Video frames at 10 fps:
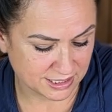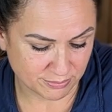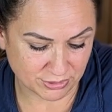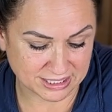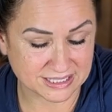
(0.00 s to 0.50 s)

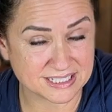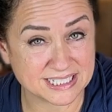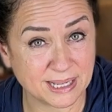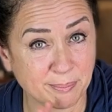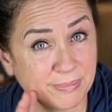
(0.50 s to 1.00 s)
Bring it to
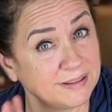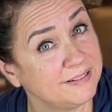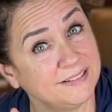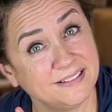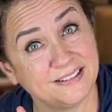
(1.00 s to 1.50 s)
temp
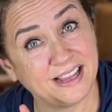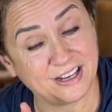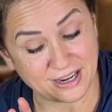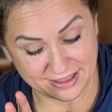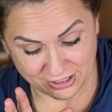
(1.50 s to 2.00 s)

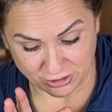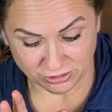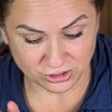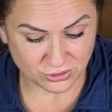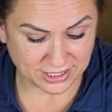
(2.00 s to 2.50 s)
and I think you'll enjoy